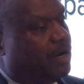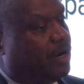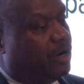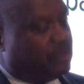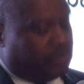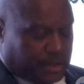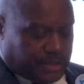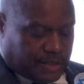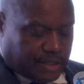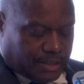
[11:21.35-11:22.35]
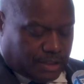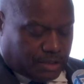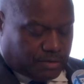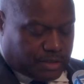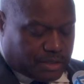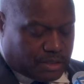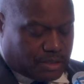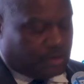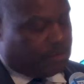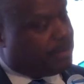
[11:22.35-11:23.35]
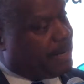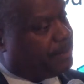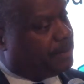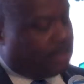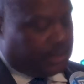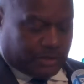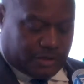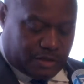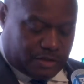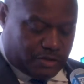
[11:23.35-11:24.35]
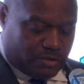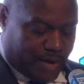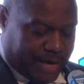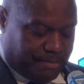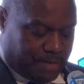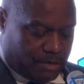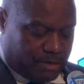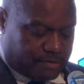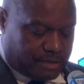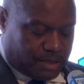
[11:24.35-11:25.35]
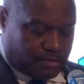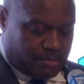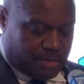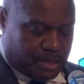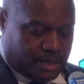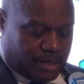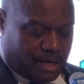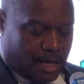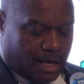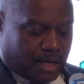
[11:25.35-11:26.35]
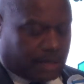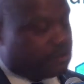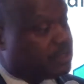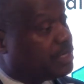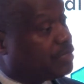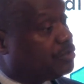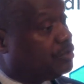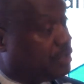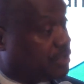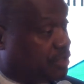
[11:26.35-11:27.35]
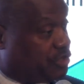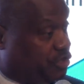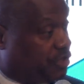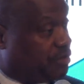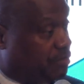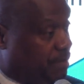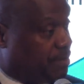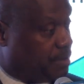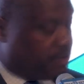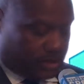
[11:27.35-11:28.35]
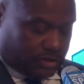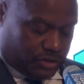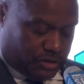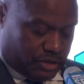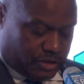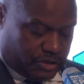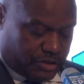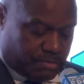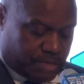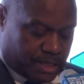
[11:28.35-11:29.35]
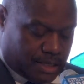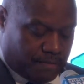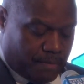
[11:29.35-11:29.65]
Although we're seeing decreases in certain populations, such as white men who have sex with men, heterosexual or cisgender women and cisgender men,